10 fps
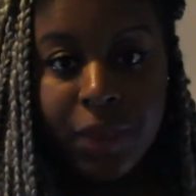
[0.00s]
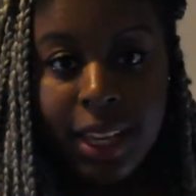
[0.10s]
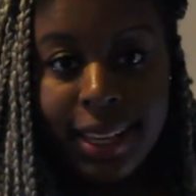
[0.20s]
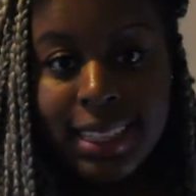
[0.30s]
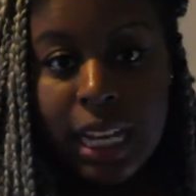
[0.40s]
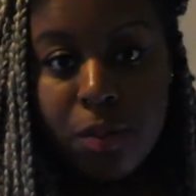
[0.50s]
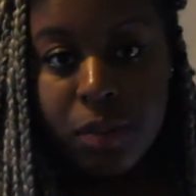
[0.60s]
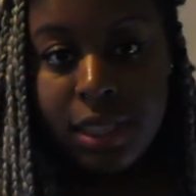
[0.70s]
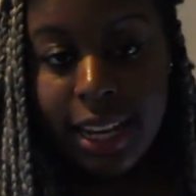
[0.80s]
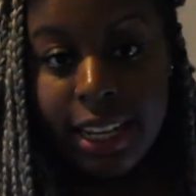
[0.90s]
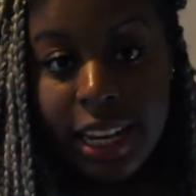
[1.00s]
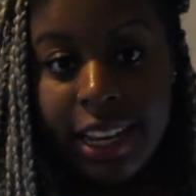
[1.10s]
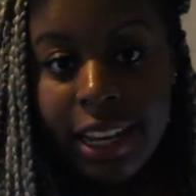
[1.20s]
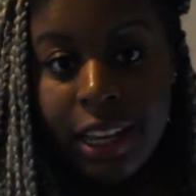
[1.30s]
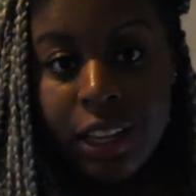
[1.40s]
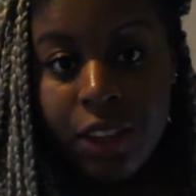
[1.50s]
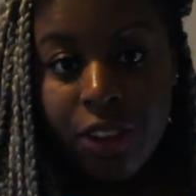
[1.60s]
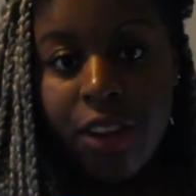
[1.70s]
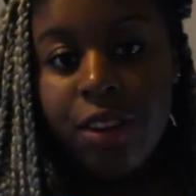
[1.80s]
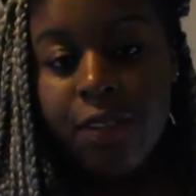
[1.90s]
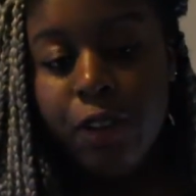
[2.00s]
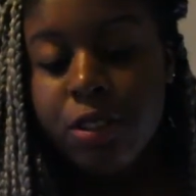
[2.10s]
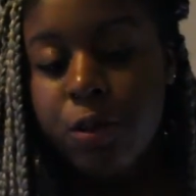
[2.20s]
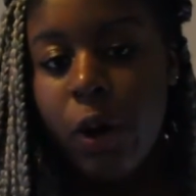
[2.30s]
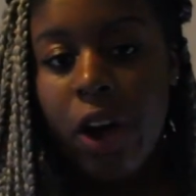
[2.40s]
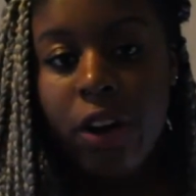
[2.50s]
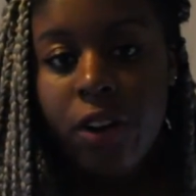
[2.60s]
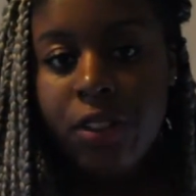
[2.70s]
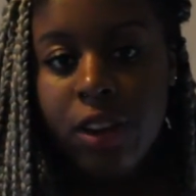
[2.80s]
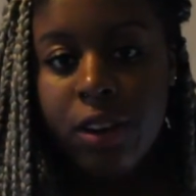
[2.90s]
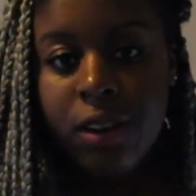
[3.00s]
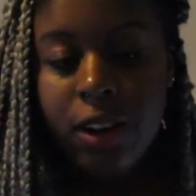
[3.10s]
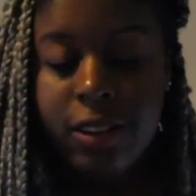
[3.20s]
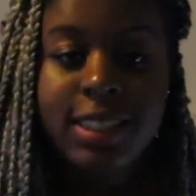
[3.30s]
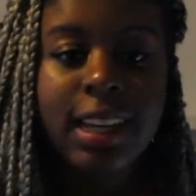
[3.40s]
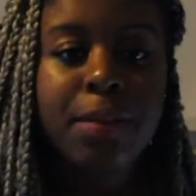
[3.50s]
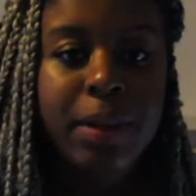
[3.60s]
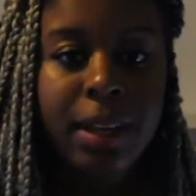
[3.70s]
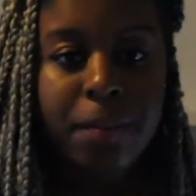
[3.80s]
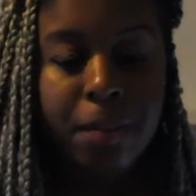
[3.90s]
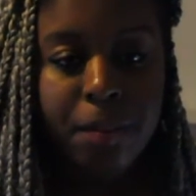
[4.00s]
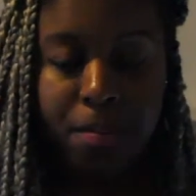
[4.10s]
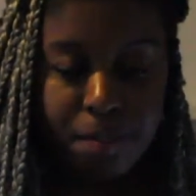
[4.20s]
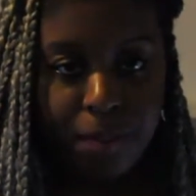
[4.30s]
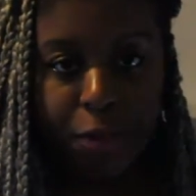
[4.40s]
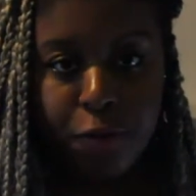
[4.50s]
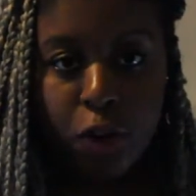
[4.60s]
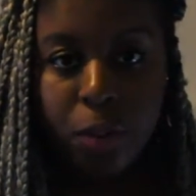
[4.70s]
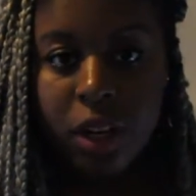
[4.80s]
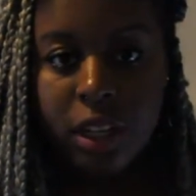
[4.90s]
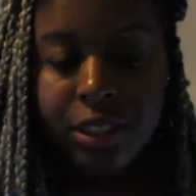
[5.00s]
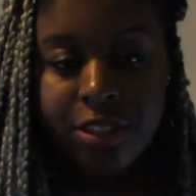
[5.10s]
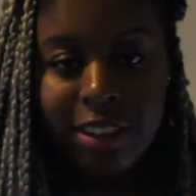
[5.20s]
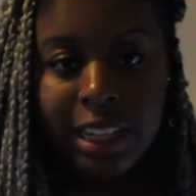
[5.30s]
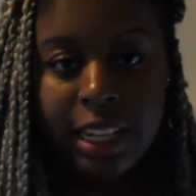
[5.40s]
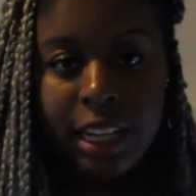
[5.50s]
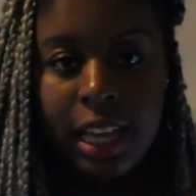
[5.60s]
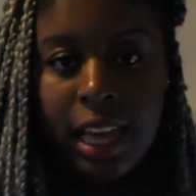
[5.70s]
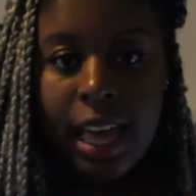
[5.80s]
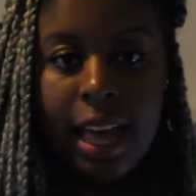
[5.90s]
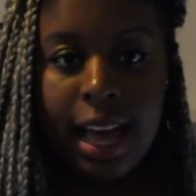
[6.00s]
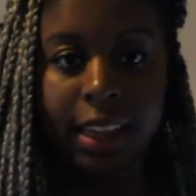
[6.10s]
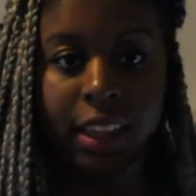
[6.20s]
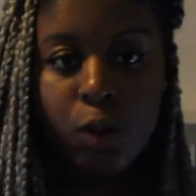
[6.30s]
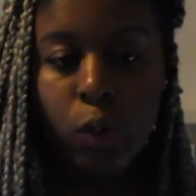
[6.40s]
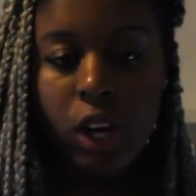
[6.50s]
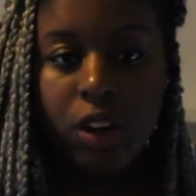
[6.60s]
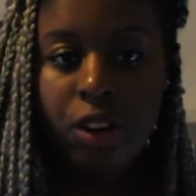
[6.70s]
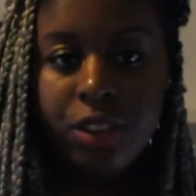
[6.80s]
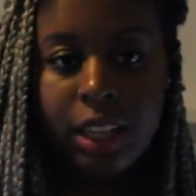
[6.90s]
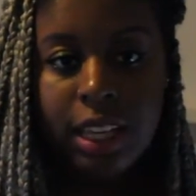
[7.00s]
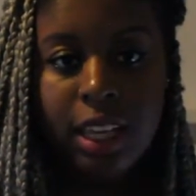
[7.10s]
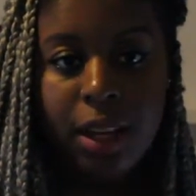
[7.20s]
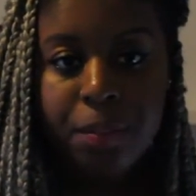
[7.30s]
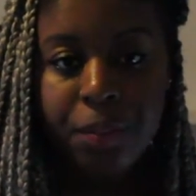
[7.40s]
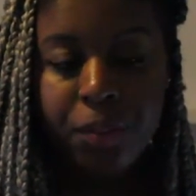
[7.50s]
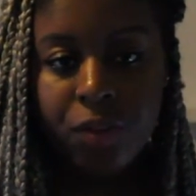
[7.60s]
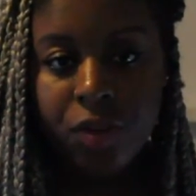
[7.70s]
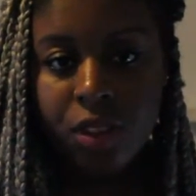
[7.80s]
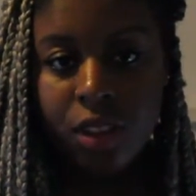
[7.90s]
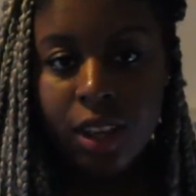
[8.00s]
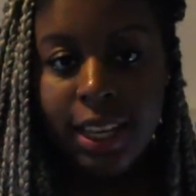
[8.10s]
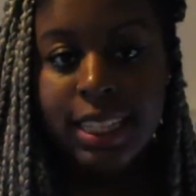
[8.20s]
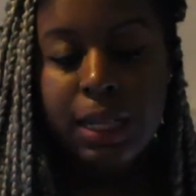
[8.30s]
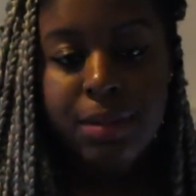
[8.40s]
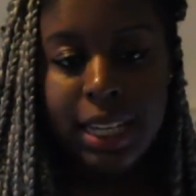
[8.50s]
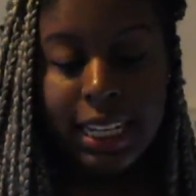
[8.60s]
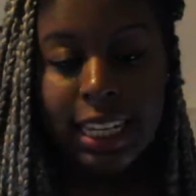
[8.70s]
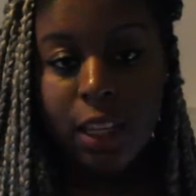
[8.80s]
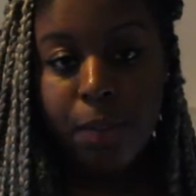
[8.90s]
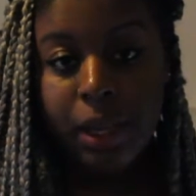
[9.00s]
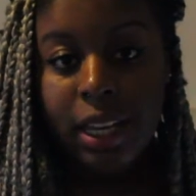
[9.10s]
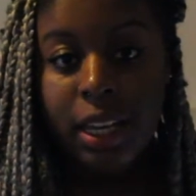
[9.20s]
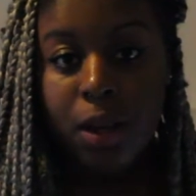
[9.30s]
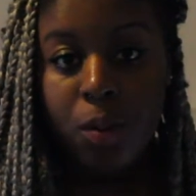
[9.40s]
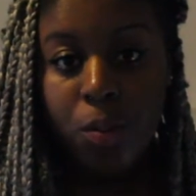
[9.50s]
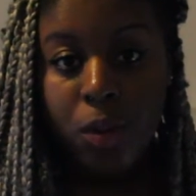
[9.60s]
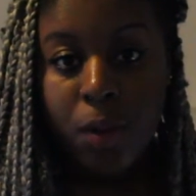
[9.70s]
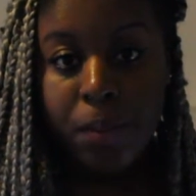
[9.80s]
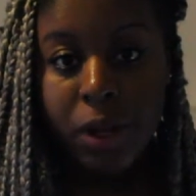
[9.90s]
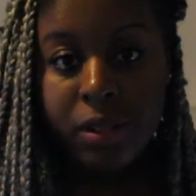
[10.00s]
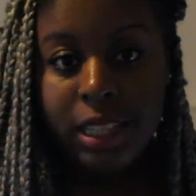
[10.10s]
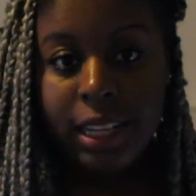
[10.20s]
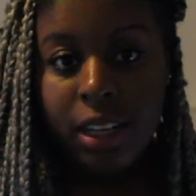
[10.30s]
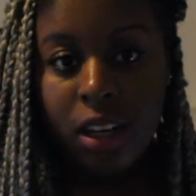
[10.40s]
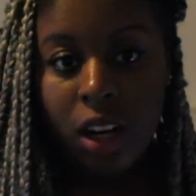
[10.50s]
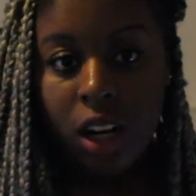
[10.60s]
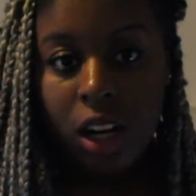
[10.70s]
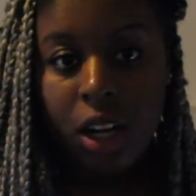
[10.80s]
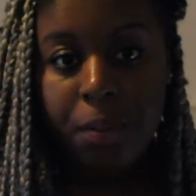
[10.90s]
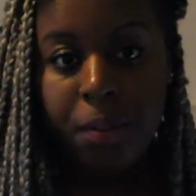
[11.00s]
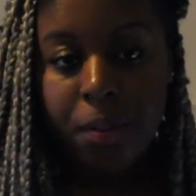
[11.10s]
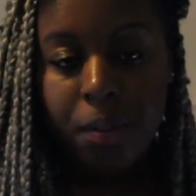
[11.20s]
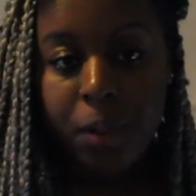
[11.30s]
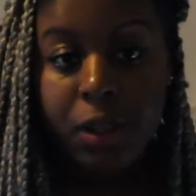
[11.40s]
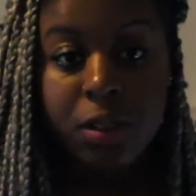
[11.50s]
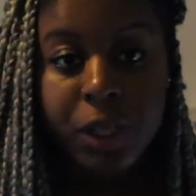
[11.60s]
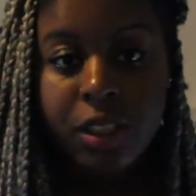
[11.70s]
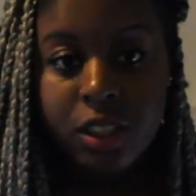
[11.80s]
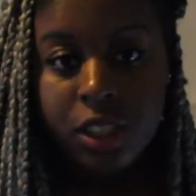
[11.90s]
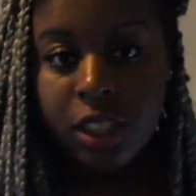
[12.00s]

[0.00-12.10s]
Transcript: exam technique. So you've got to work on the content bit before March really, and then work on the exam technique bit mostly post-March. Of